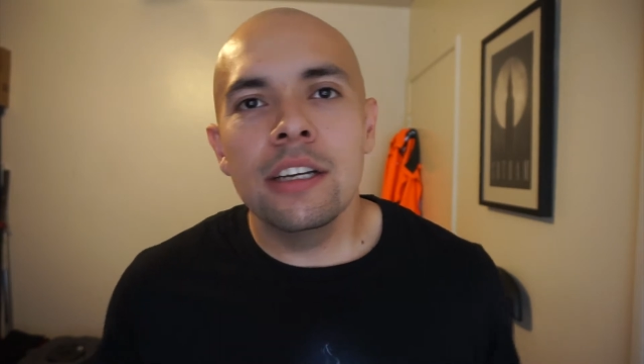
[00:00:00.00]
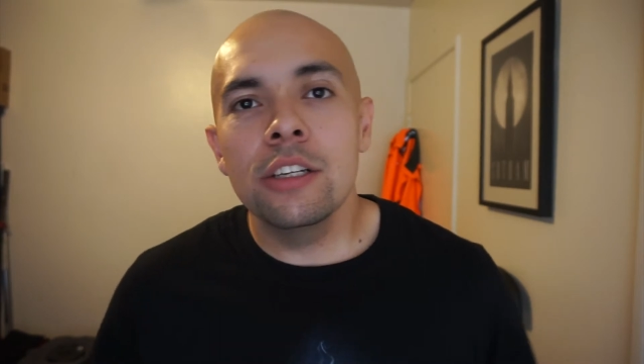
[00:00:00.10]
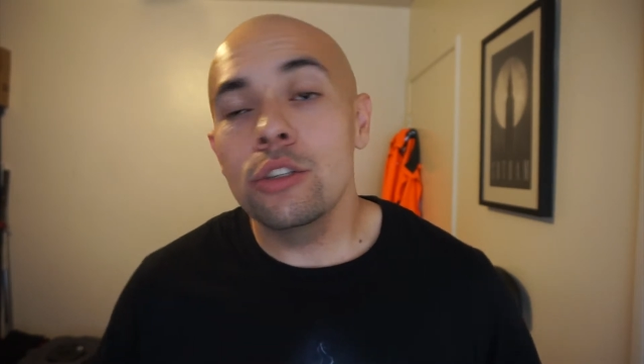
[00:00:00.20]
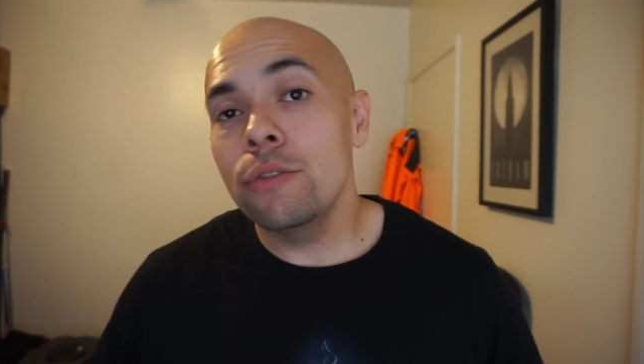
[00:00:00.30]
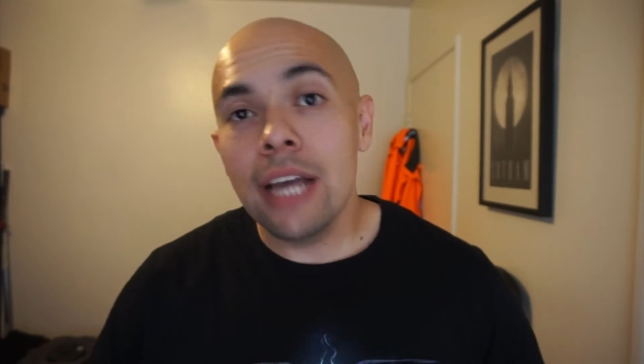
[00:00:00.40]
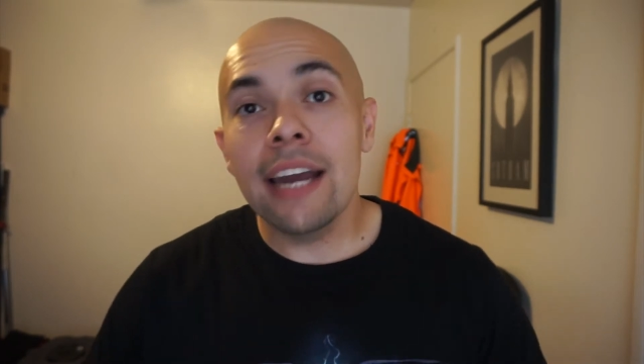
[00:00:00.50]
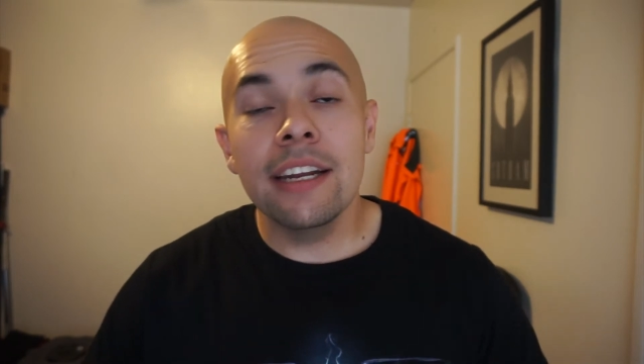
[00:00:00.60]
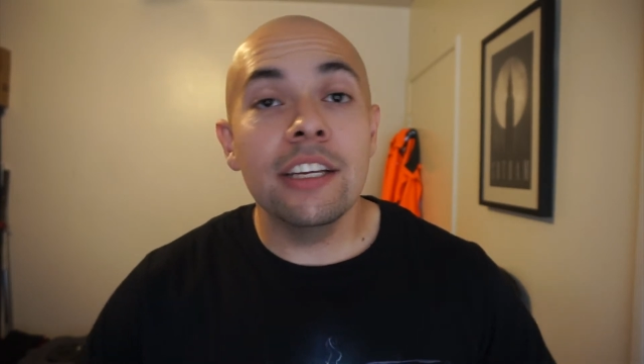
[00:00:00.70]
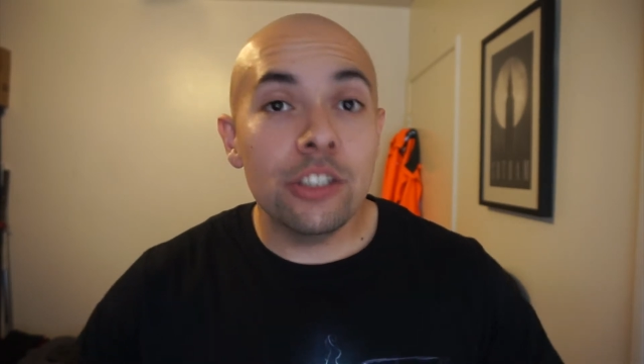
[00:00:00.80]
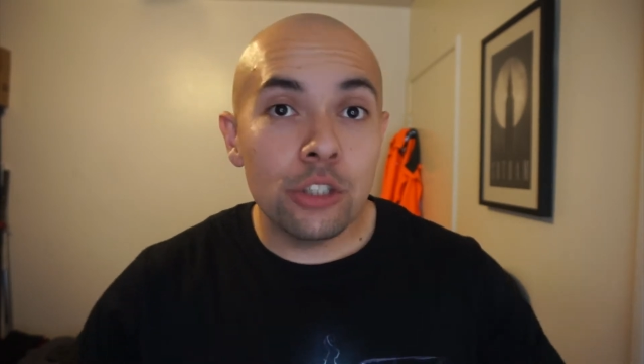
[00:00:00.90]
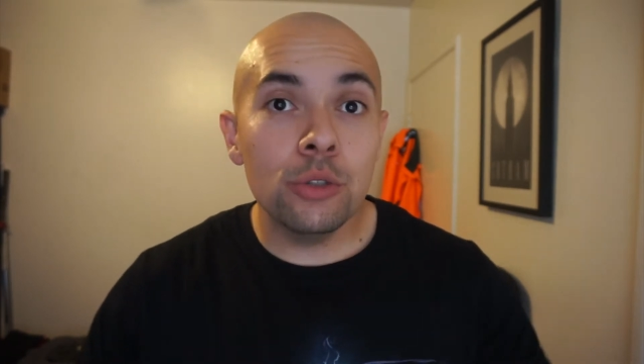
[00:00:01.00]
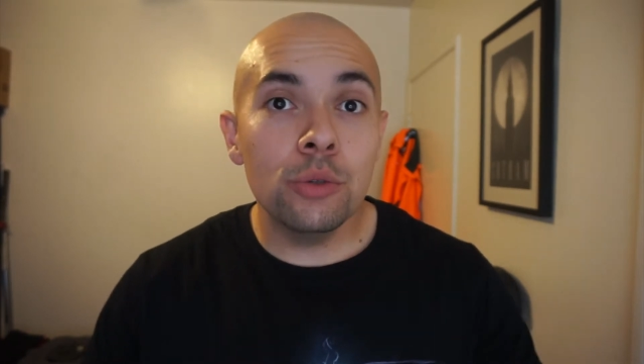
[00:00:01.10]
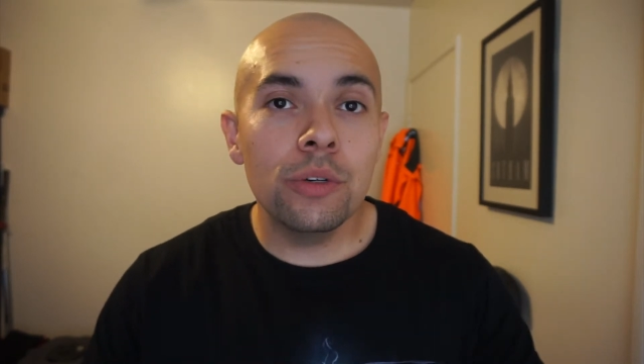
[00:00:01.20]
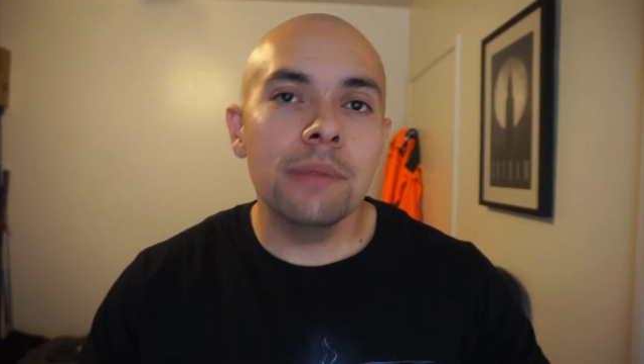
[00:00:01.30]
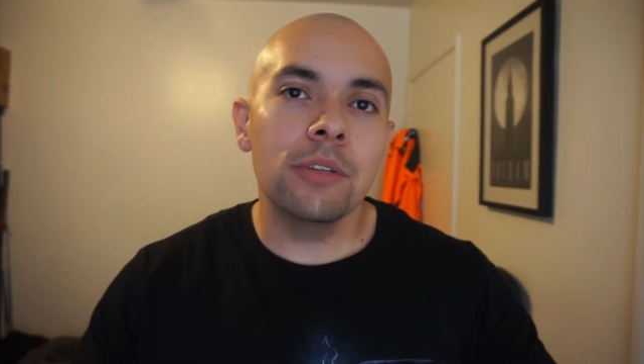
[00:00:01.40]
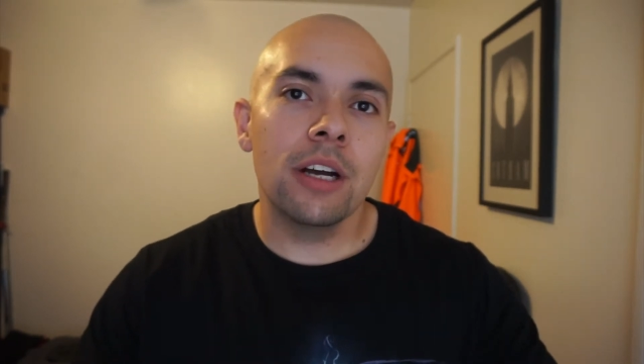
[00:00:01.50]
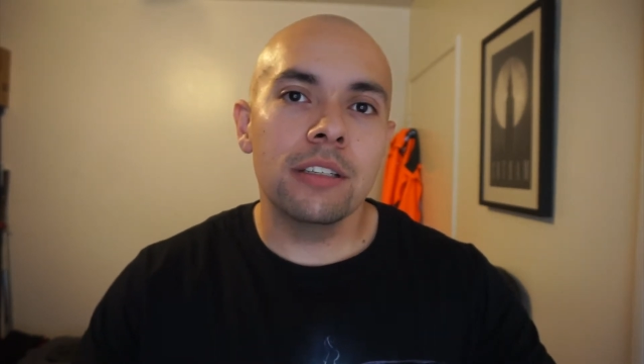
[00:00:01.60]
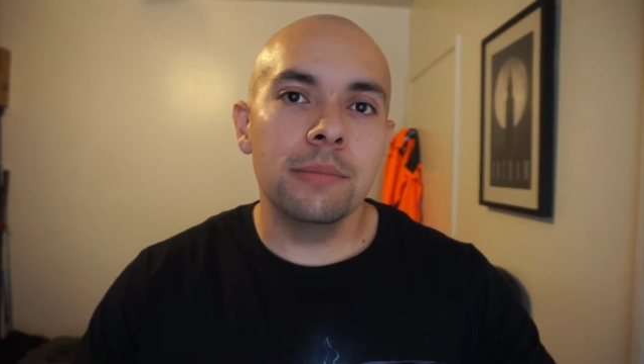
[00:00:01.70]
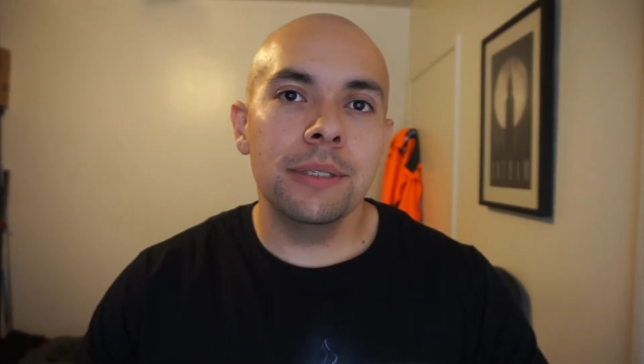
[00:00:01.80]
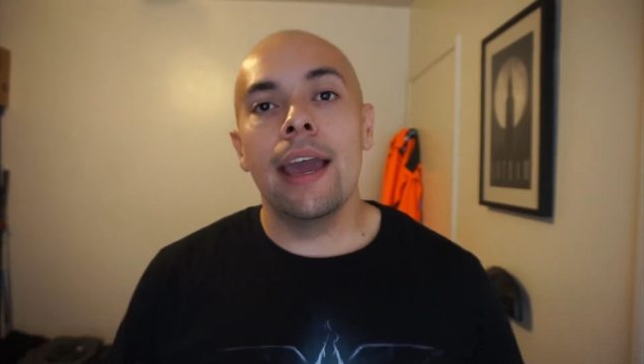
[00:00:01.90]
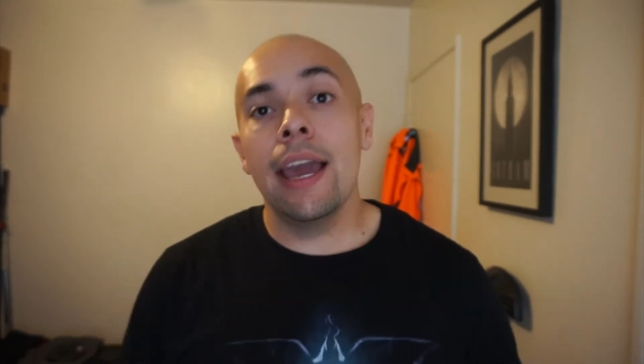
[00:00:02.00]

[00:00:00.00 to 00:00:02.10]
So if you got an issue, come talk to me.